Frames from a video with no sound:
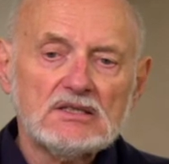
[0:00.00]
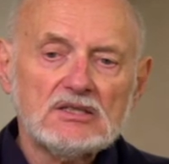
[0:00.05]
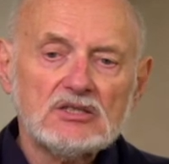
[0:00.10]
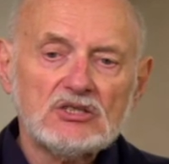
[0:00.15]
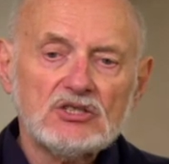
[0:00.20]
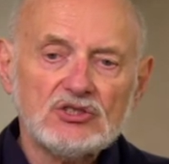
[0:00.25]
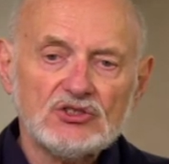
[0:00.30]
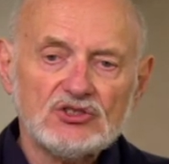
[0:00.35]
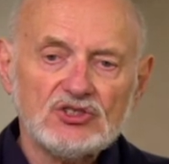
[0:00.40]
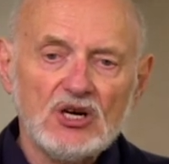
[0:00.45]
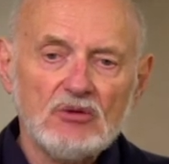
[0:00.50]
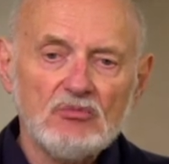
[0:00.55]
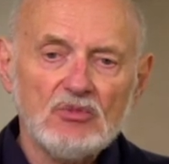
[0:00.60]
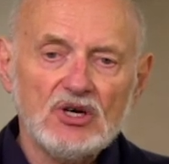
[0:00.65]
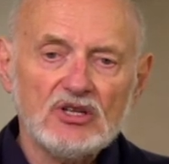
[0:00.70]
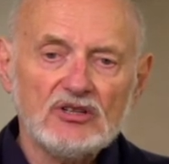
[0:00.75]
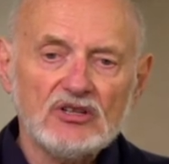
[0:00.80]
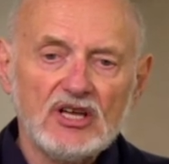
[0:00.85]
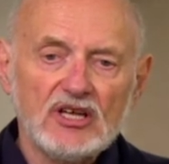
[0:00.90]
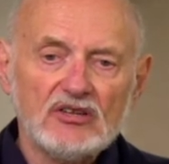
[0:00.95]
to
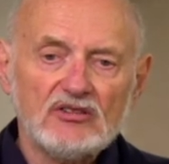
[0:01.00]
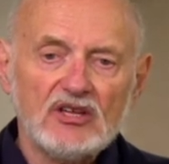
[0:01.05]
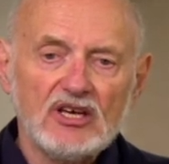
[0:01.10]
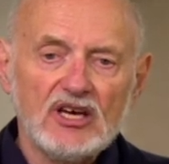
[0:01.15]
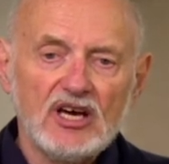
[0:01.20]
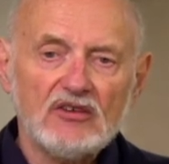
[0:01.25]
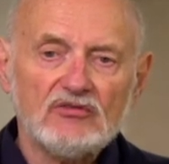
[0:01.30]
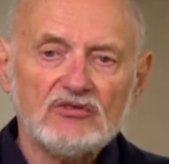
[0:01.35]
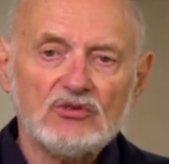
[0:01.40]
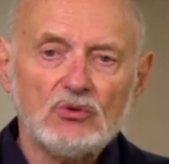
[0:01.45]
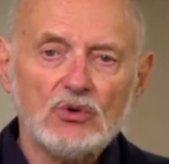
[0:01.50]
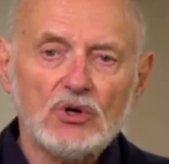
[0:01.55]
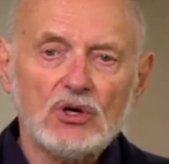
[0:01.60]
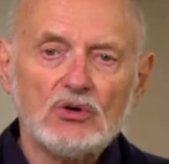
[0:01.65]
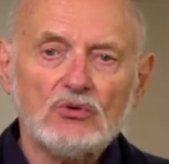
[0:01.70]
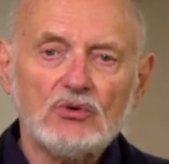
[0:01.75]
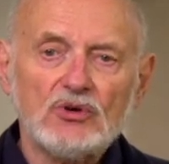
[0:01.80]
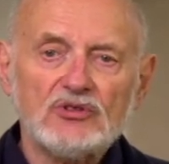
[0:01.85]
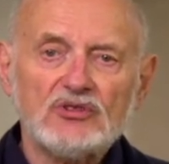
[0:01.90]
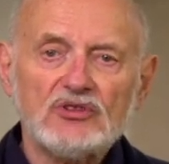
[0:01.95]
someone that they have to
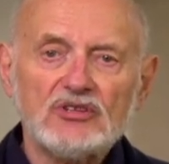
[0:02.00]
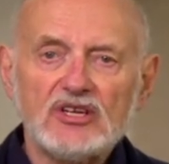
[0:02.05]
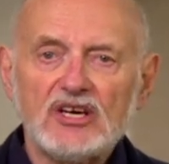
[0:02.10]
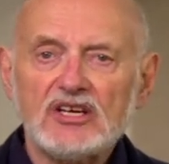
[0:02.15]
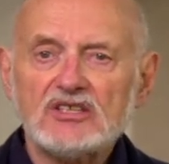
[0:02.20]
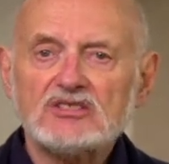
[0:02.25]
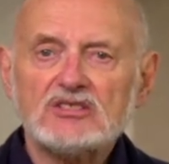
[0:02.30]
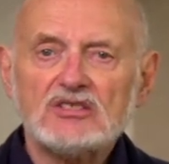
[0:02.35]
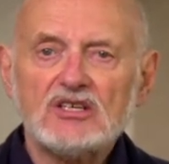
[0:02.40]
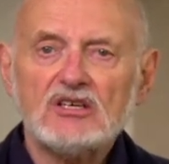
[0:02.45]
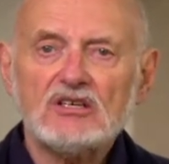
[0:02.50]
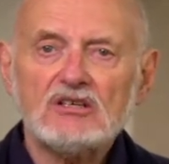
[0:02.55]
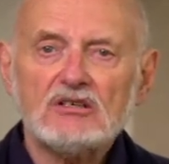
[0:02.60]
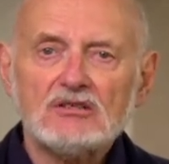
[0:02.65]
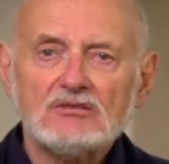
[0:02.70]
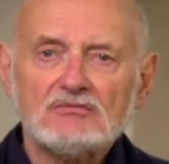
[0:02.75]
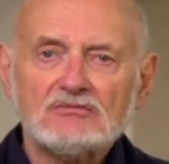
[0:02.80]
work with the next day.